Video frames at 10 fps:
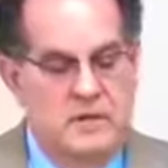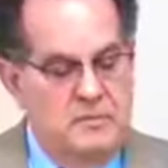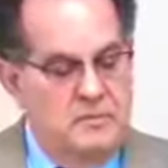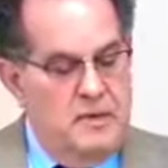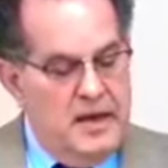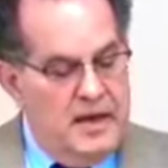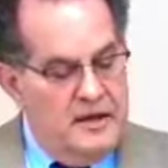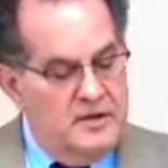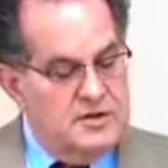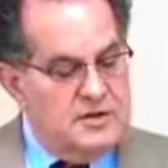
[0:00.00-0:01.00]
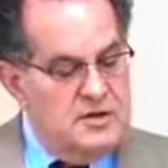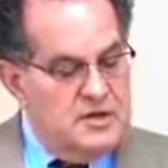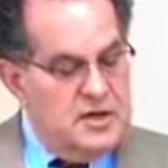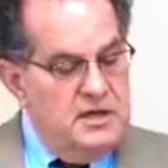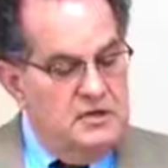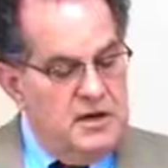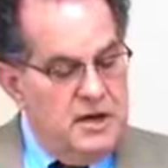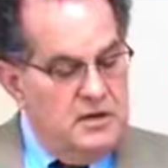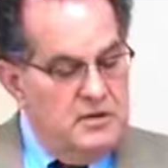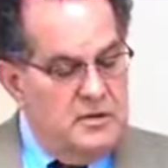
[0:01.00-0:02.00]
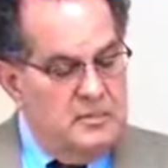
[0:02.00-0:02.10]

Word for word: But many others continue their,